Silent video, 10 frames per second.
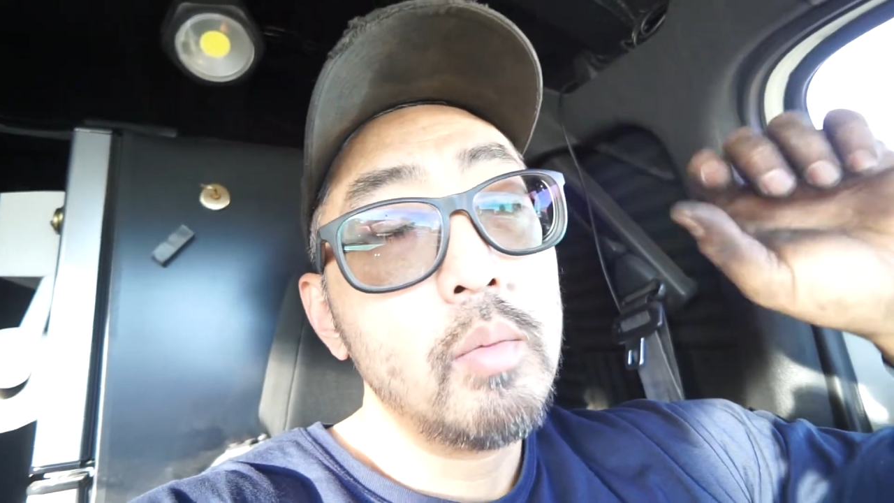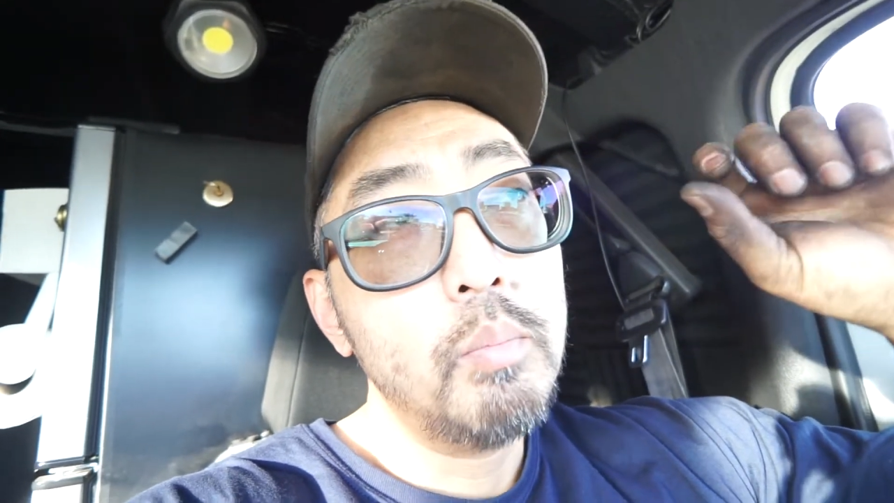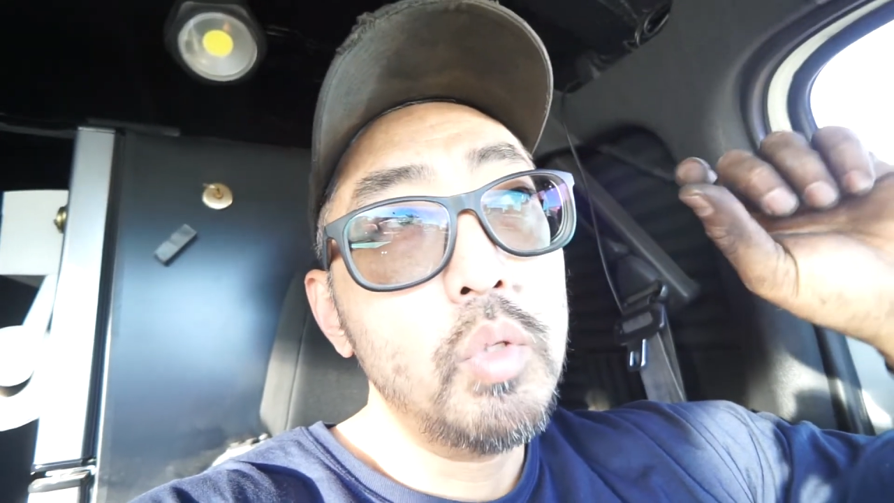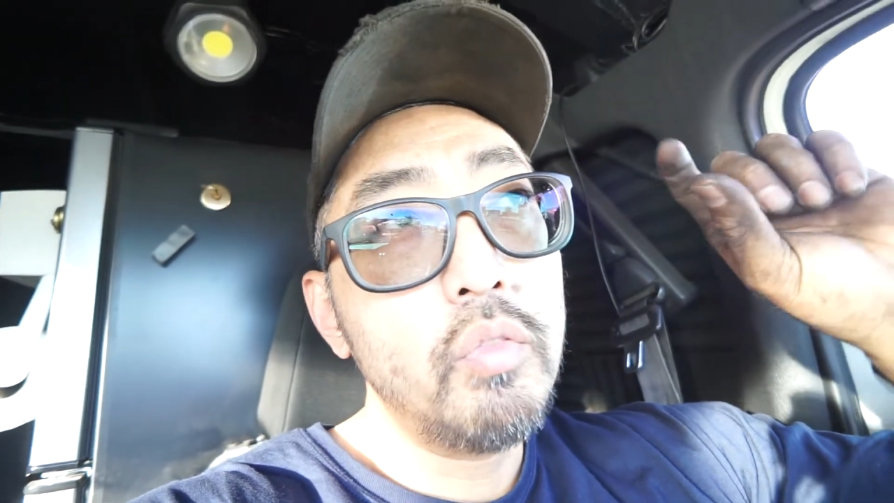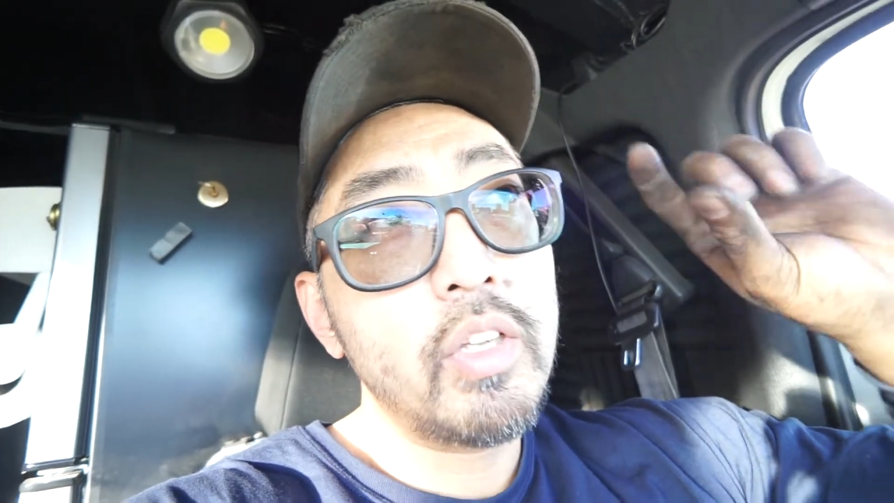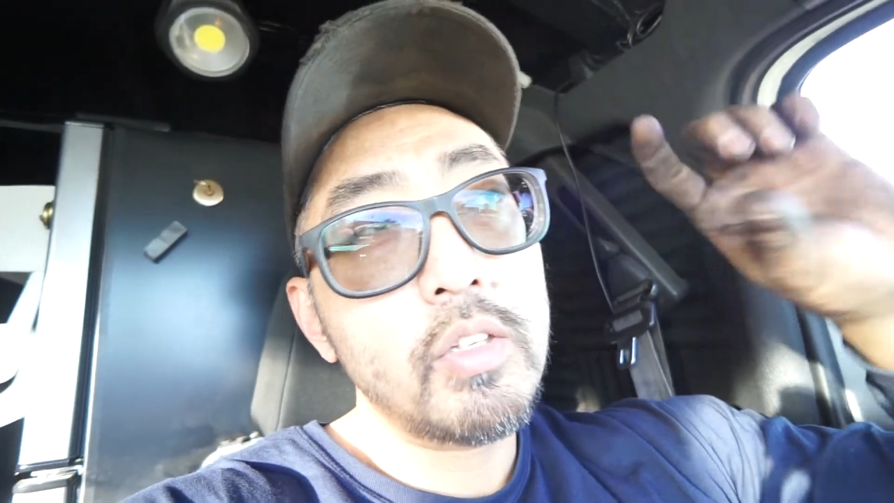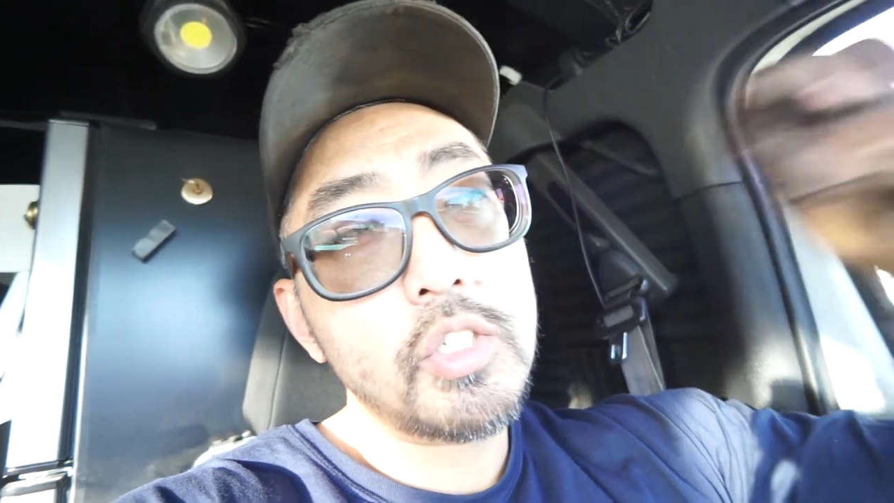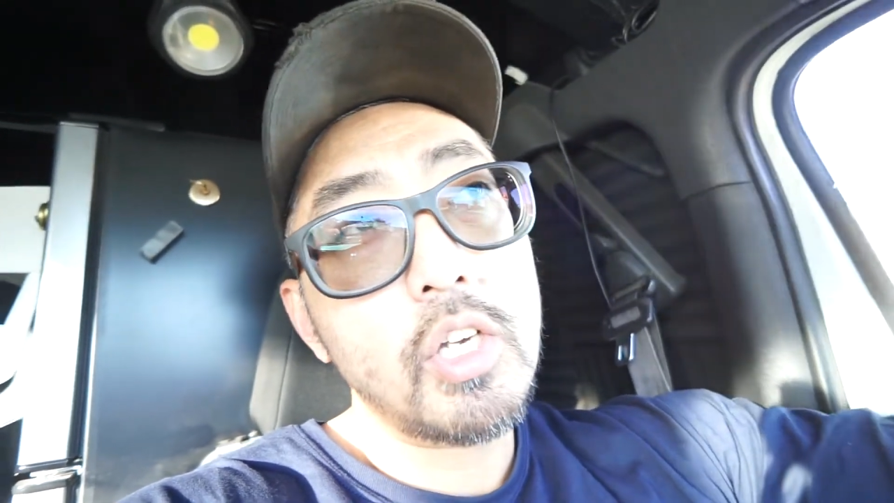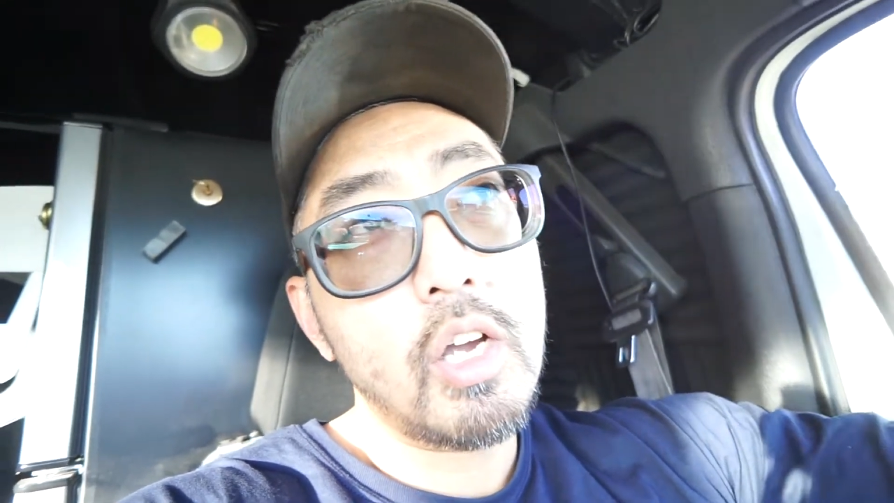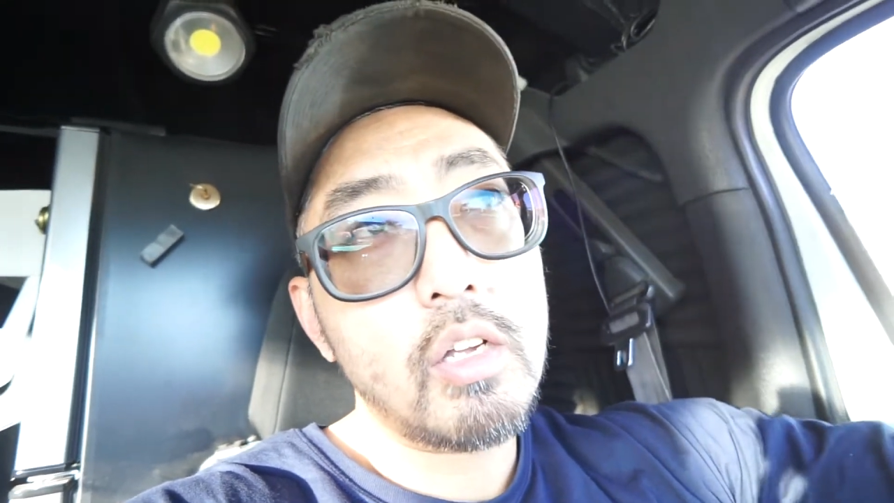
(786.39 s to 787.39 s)
moving the
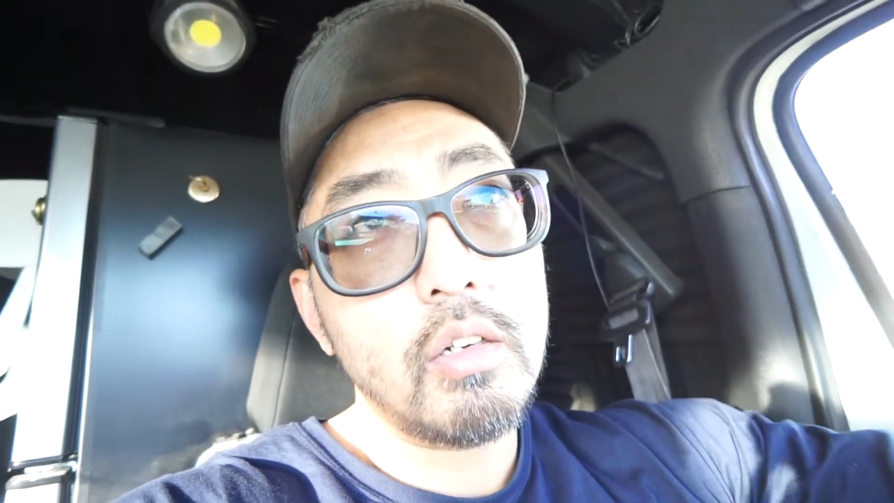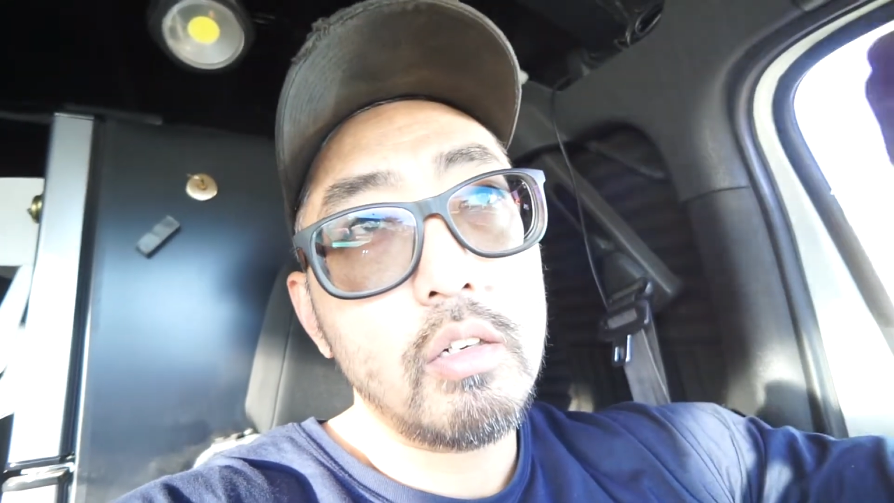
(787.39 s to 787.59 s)
shock